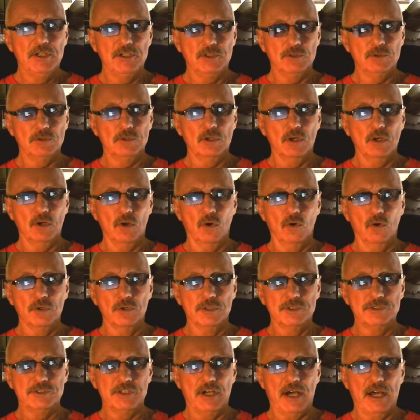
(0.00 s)
took
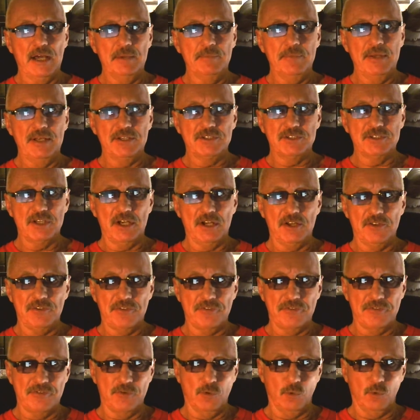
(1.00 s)
longer time as I
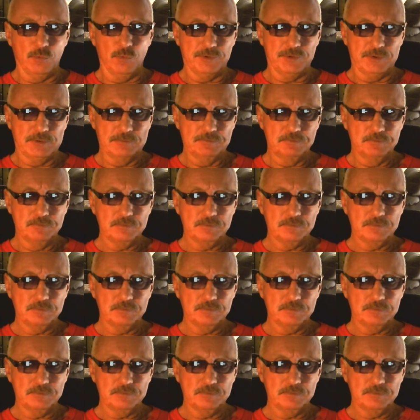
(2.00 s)
thought.